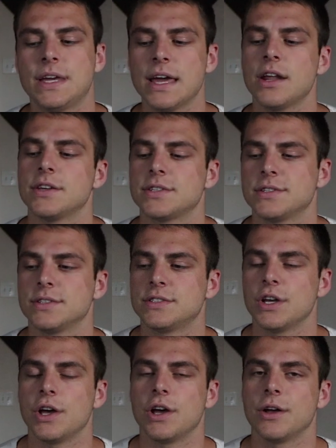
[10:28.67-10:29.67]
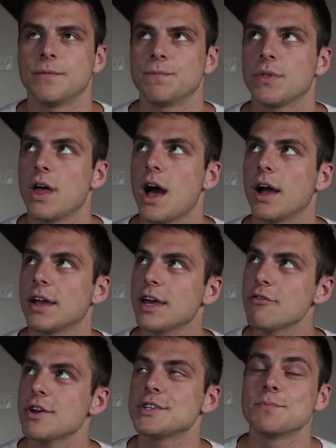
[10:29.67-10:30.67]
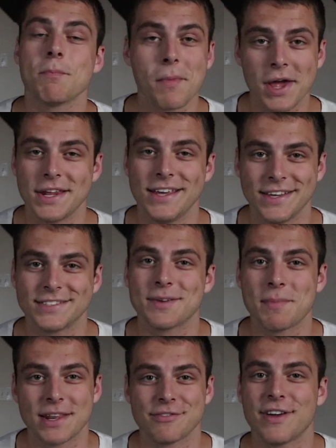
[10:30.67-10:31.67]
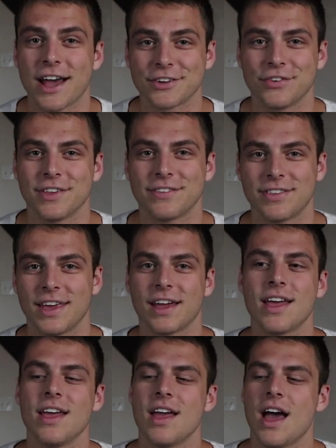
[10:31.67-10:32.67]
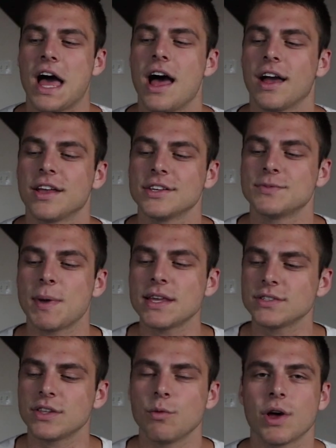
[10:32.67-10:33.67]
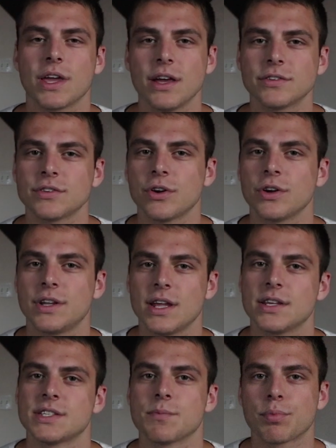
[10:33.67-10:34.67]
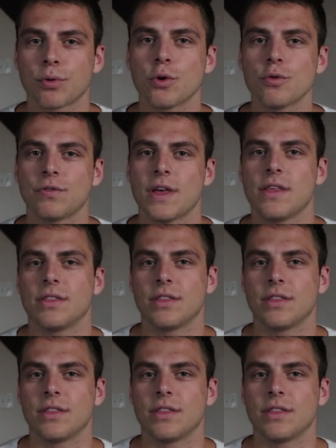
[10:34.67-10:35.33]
get us to give us money to manufacture this thing. Because basically what Kickstarter did is it proved